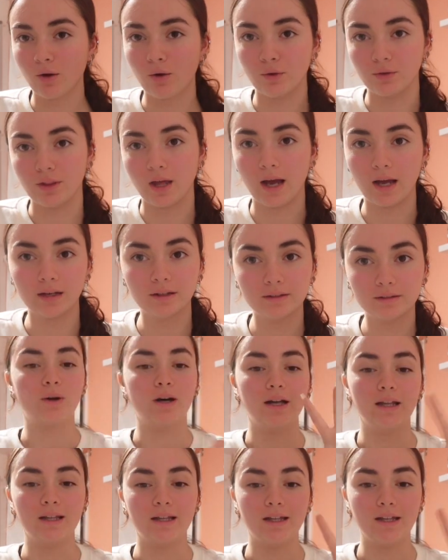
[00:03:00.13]
hold on,
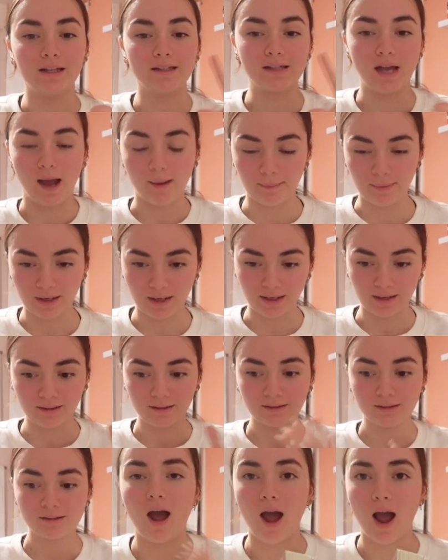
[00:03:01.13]
what is happening?
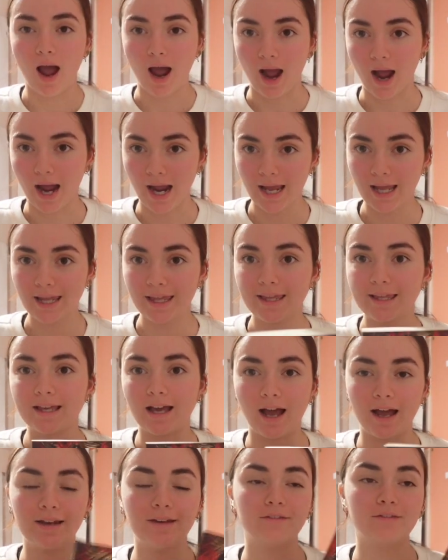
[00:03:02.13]
I
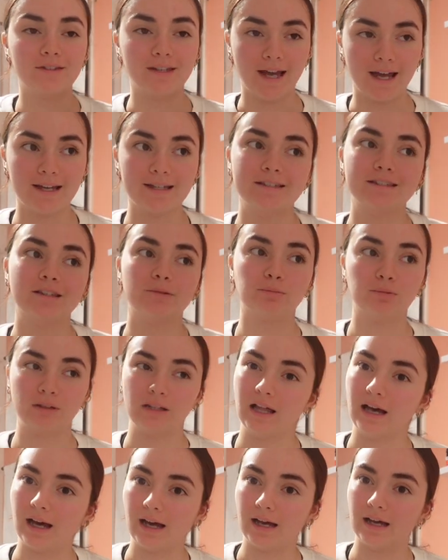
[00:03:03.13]
kind of guessed the
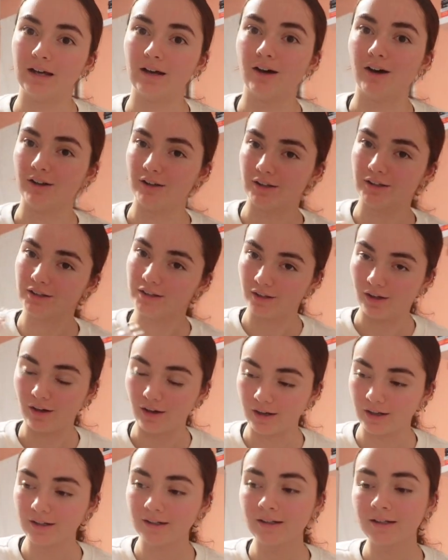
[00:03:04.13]
plot all
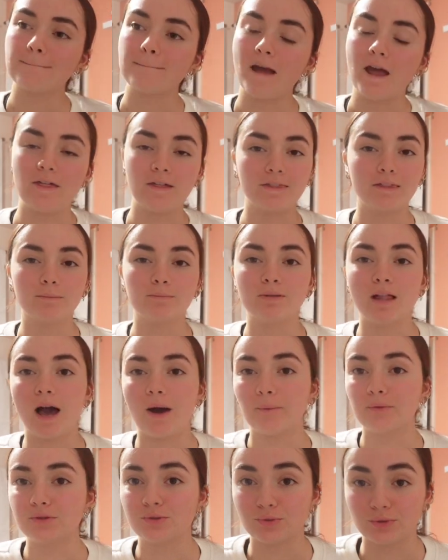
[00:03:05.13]
along. I think the
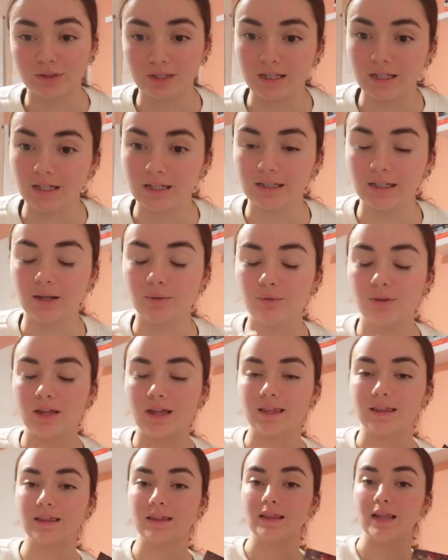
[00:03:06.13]
plot was really good and I
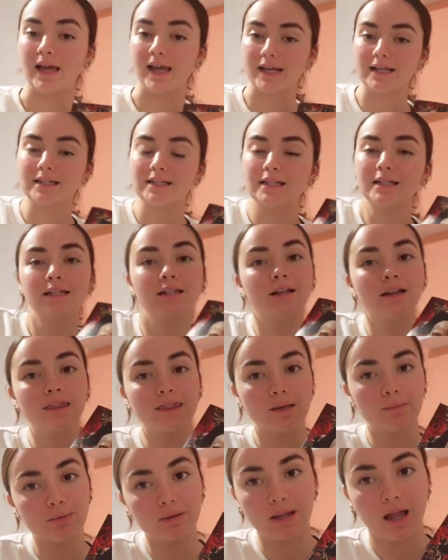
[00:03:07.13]
really liked
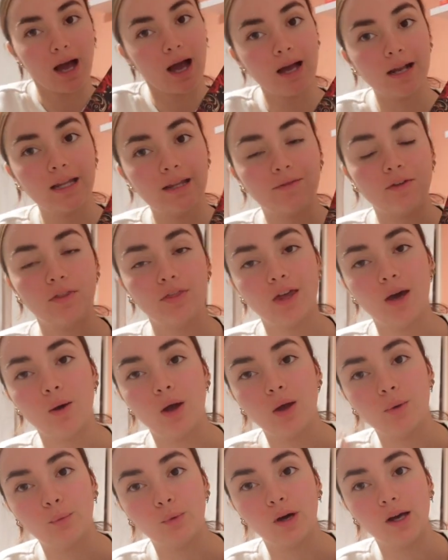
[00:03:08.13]
the plot, even though
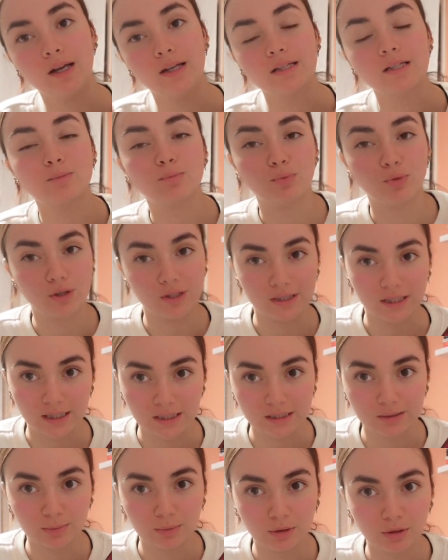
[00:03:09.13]
it was
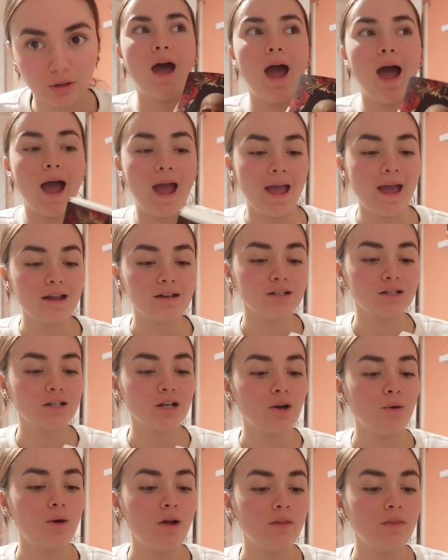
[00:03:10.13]
predictable. I had to
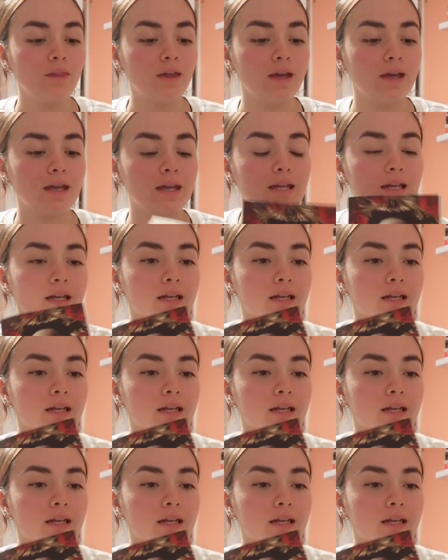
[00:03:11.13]
go on like,